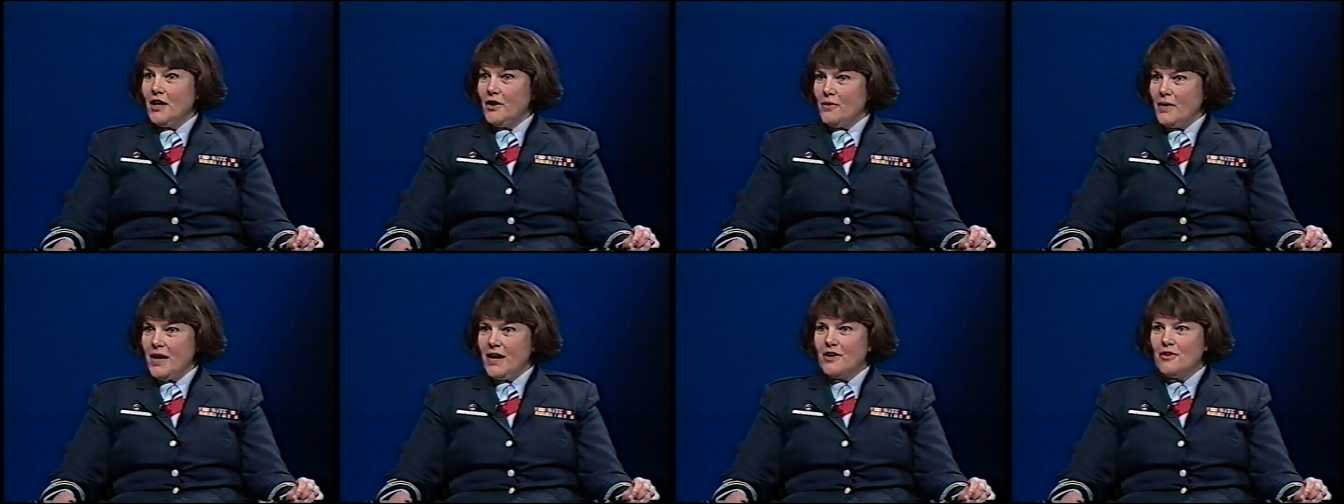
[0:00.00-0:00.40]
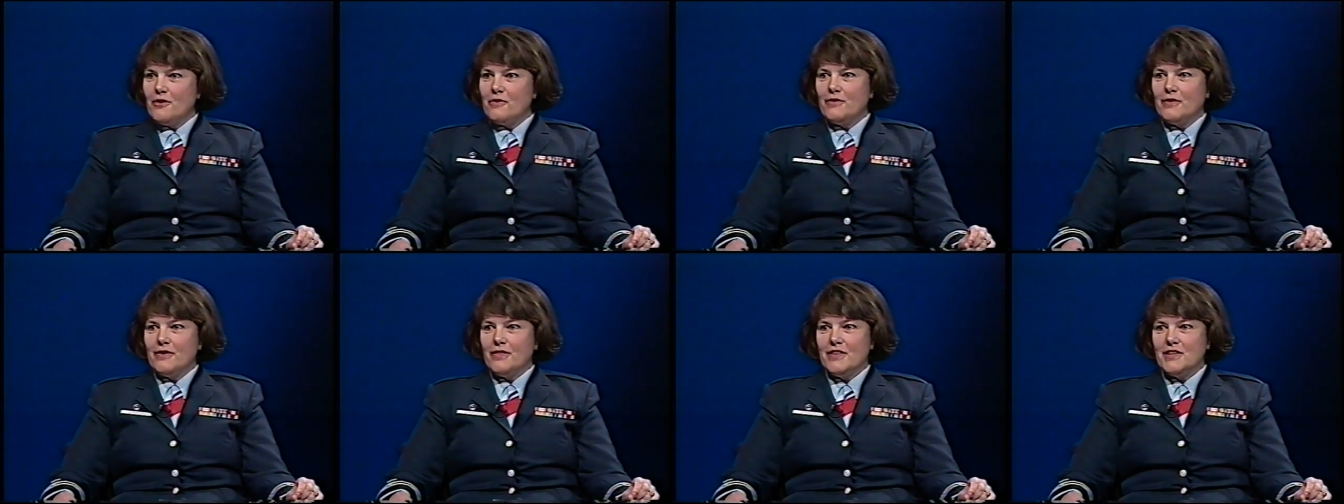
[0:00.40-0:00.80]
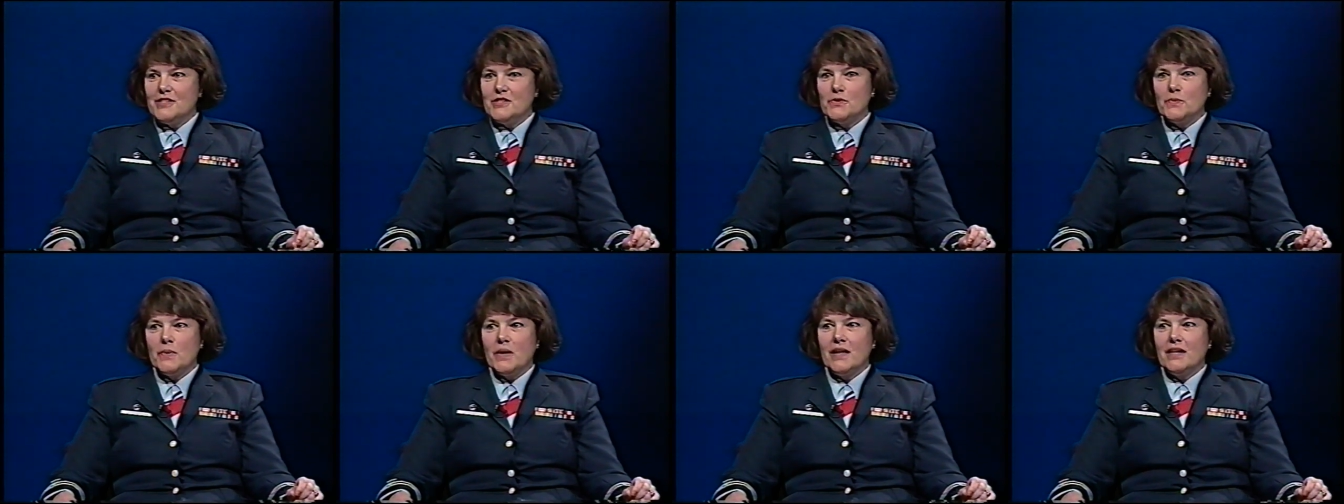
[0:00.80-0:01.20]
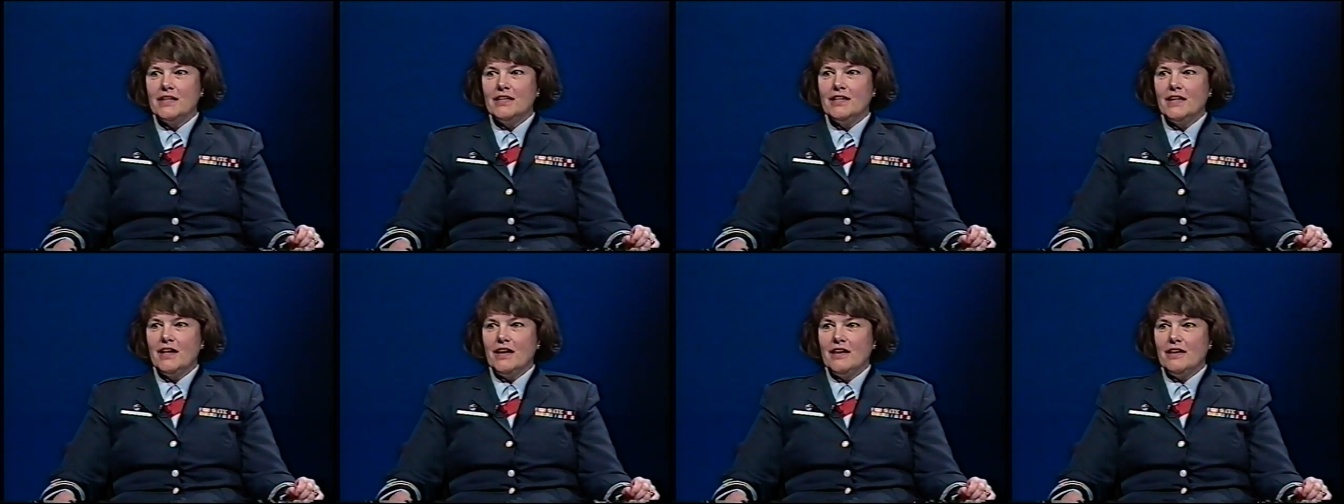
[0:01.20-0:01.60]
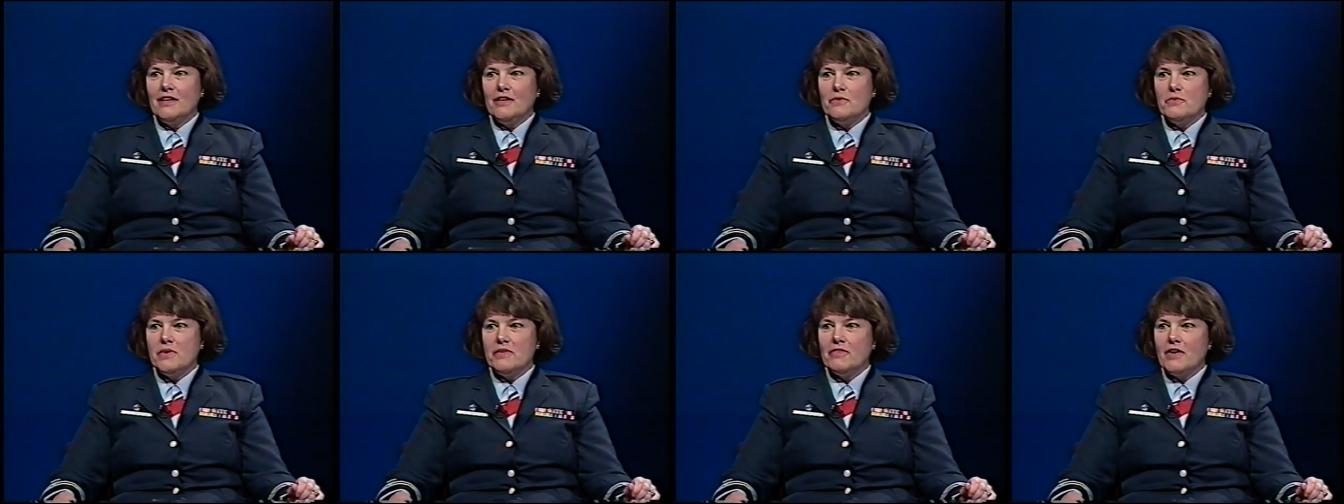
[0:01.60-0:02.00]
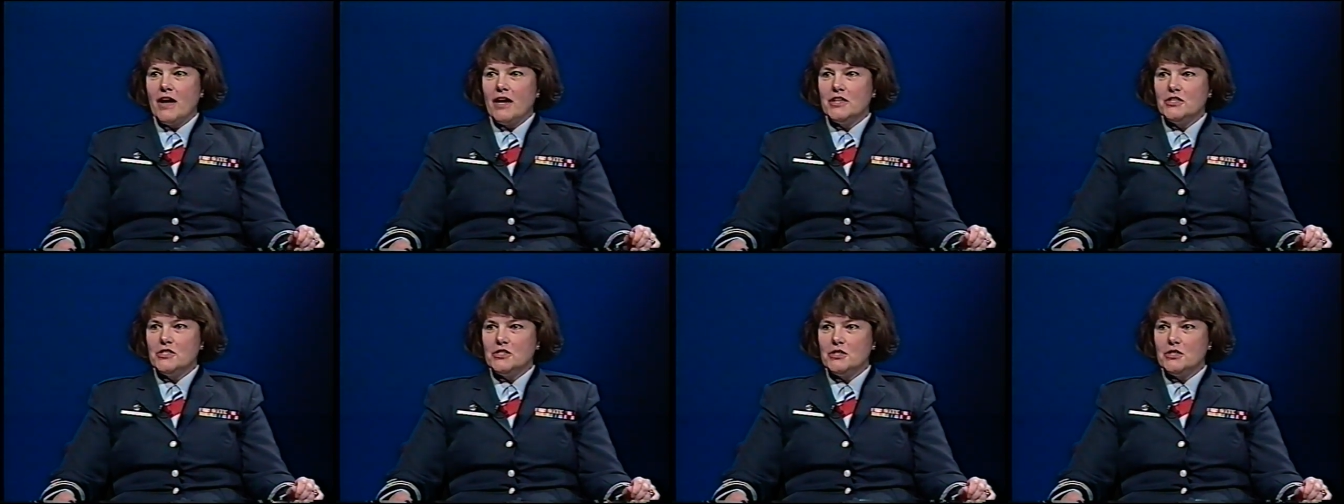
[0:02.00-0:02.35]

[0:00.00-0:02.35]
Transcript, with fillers: narrate over this one, uh, we've got it